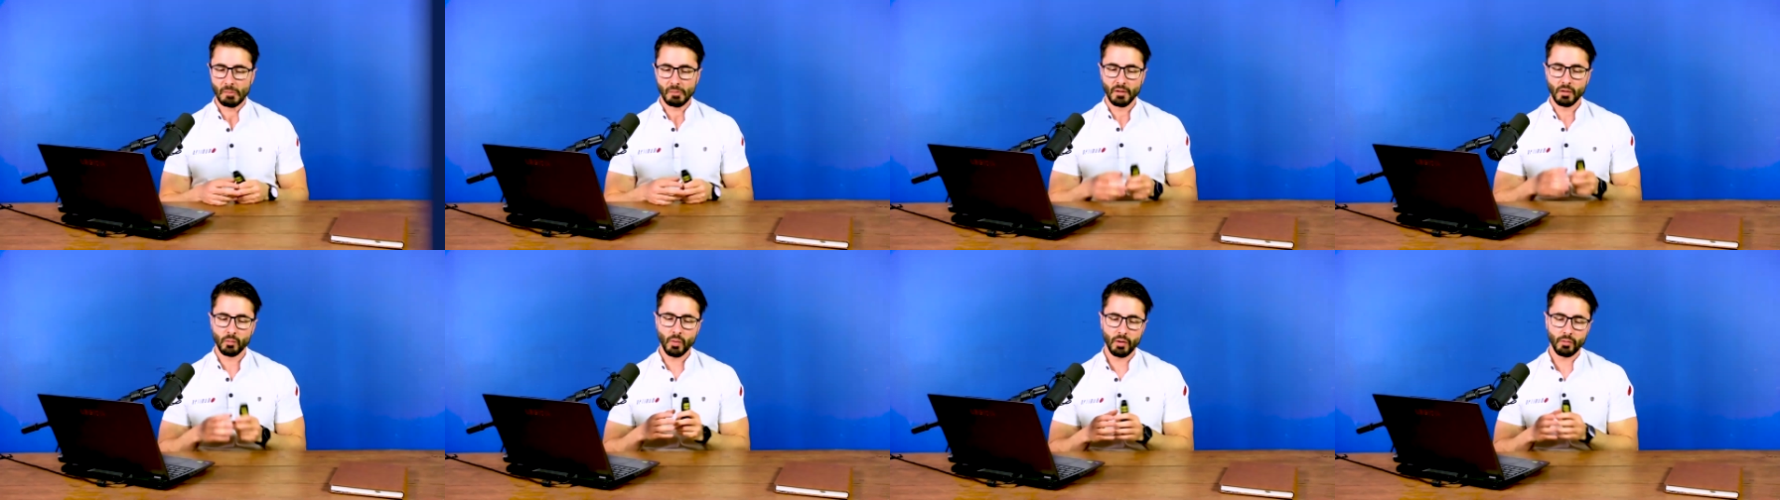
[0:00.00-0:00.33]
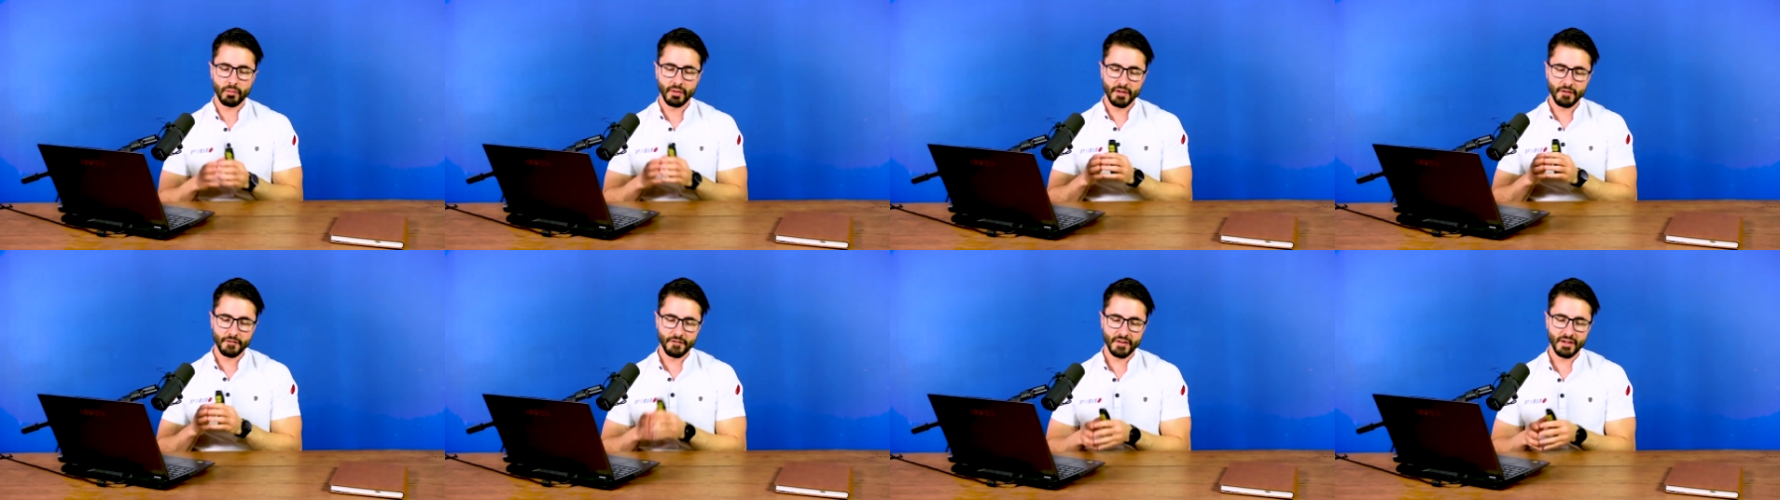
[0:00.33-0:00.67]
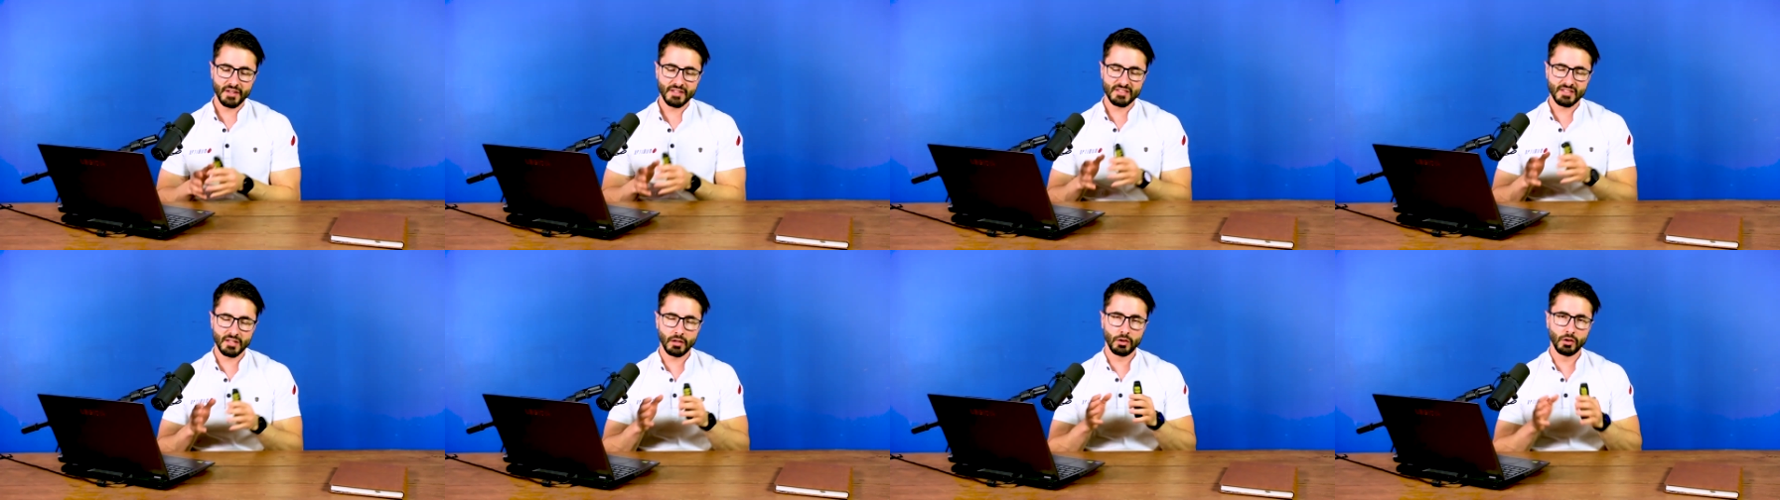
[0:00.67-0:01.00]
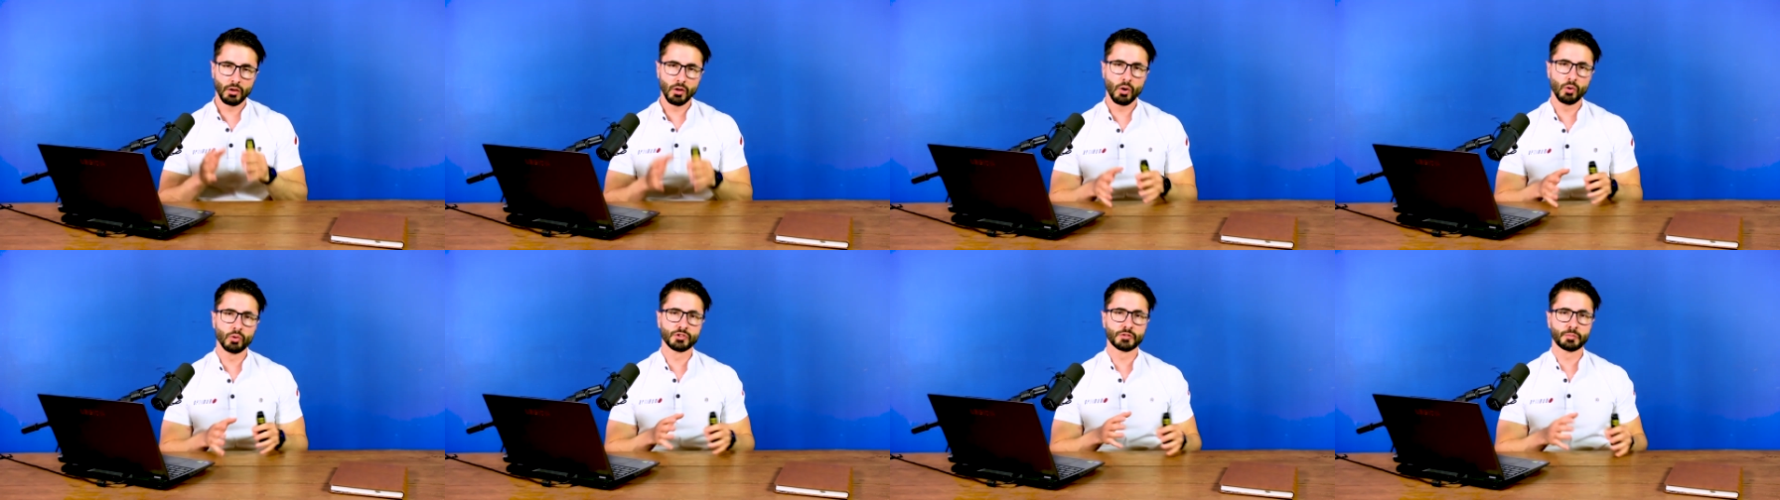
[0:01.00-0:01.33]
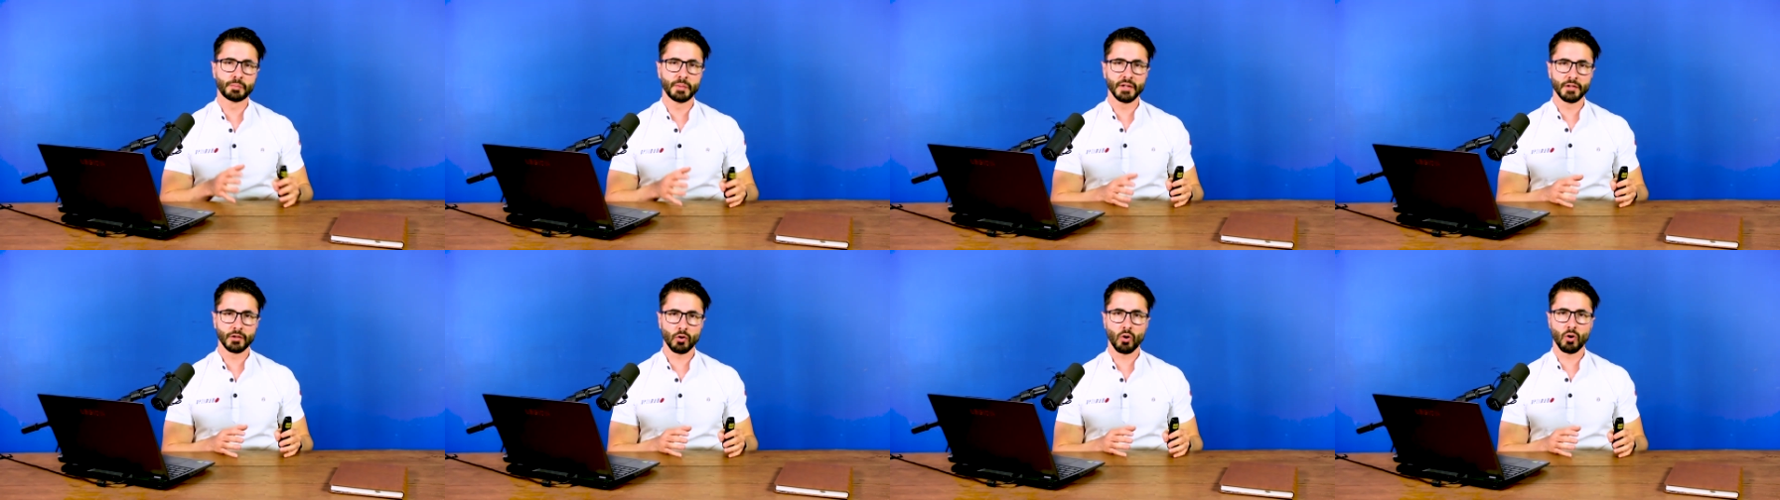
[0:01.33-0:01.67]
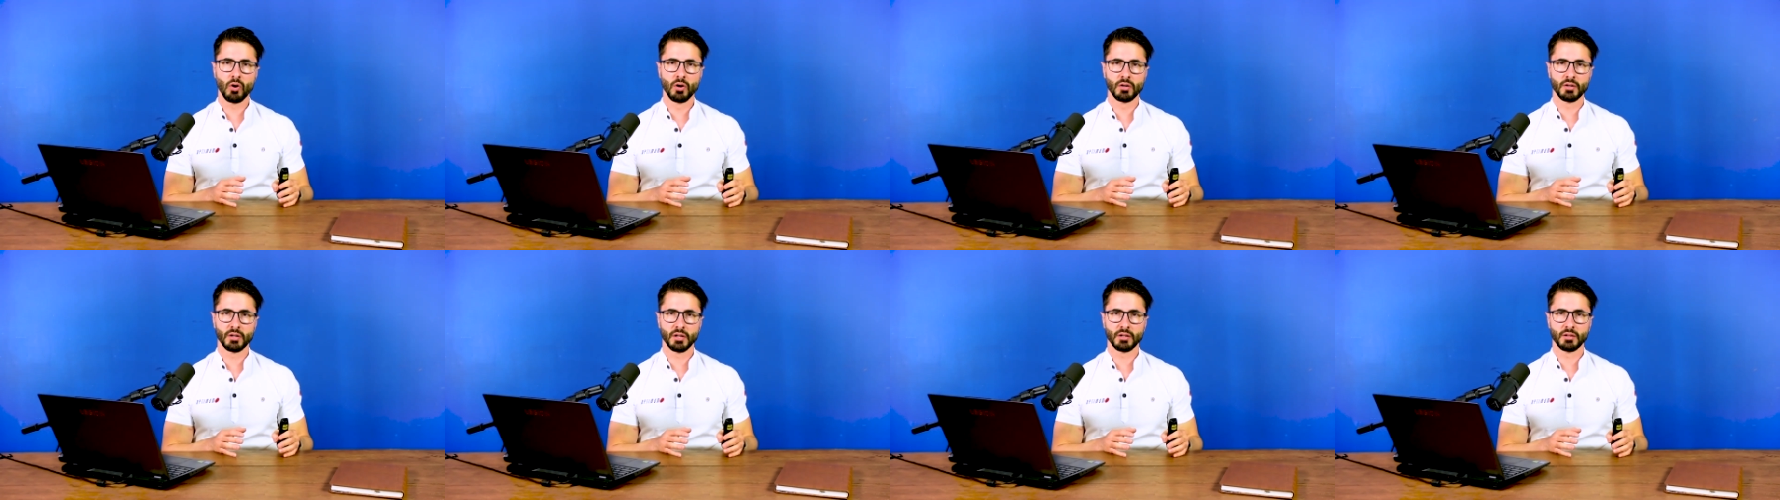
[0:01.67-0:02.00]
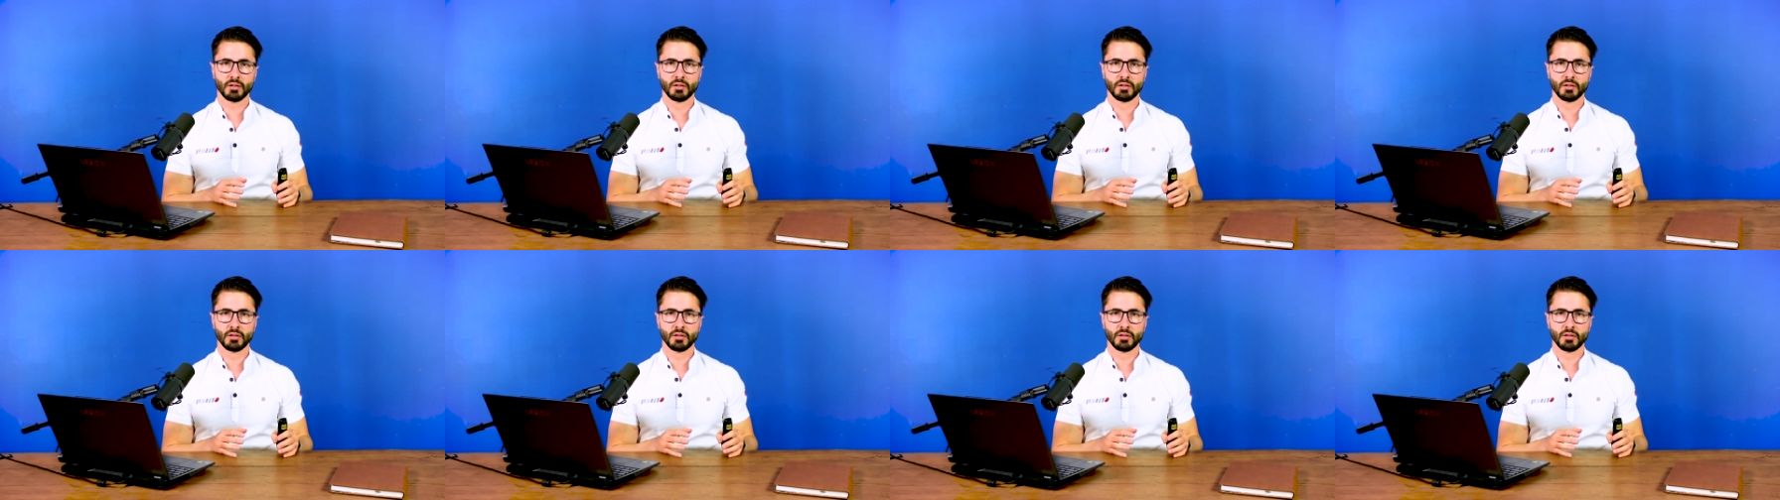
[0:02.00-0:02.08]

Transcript: Well, if it is a low speed corner,